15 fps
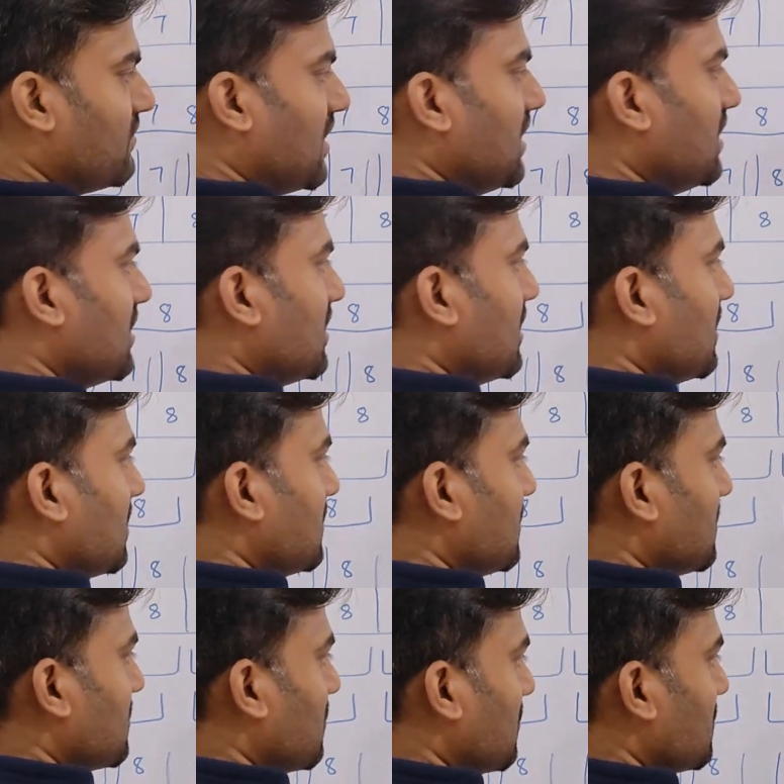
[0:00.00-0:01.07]
5,
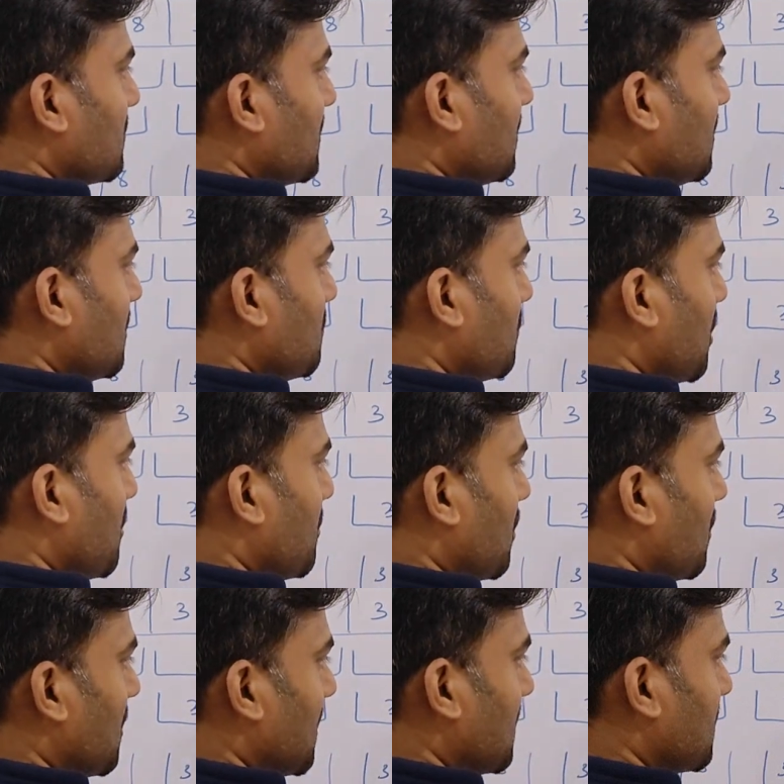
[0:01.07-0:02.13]
this also in proper
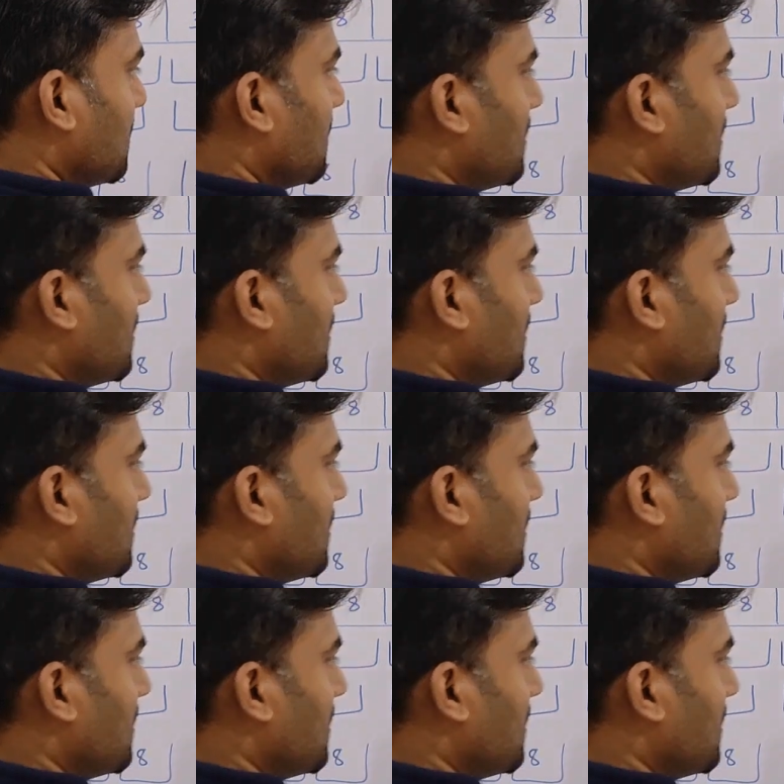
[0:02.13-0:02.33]
order.